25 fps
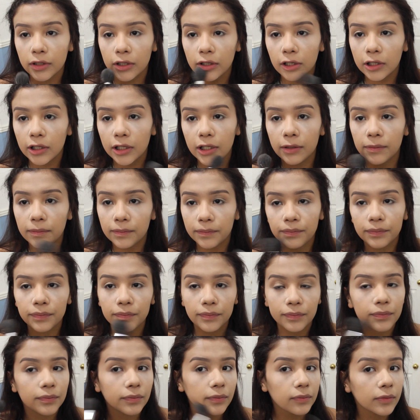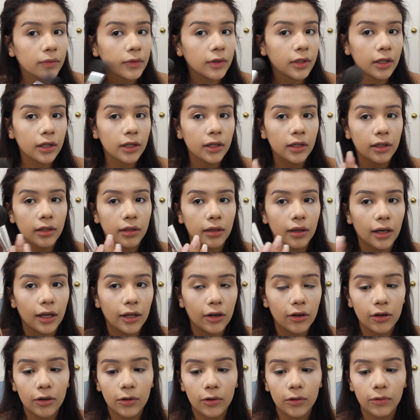Literally,
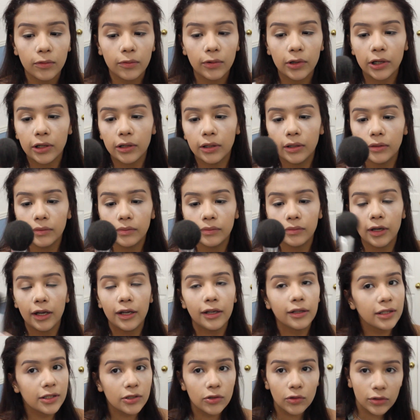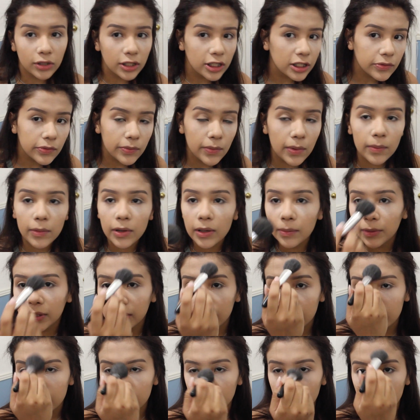I don't know where I stole this from my
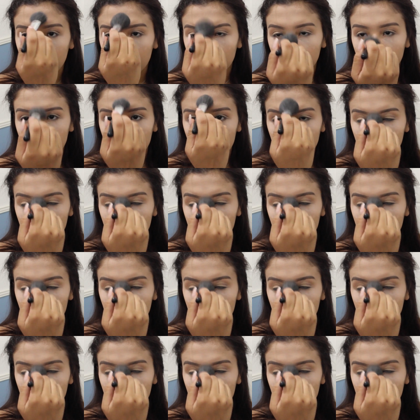mama, so.